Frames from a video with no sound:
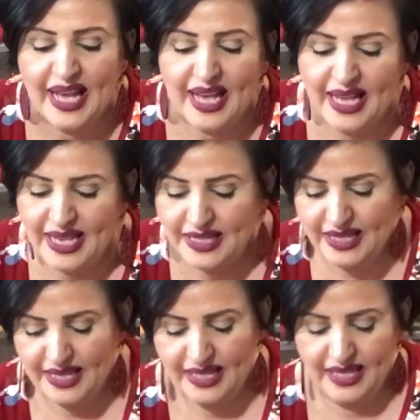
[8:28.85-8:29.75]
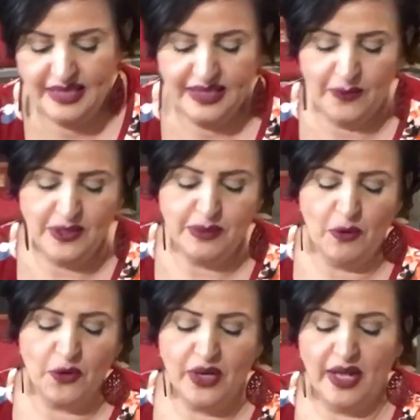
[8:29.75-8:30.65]
And there was
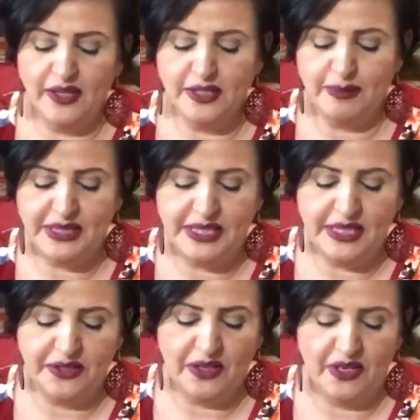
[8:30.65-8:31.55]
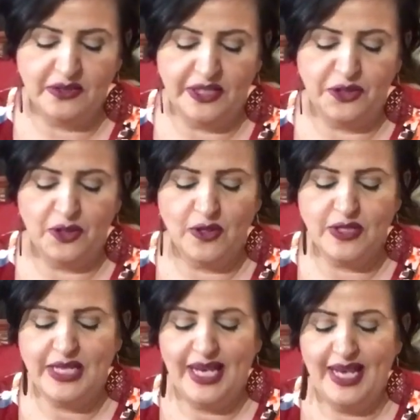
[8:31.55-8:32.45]
more colors, but these are the colors I chose.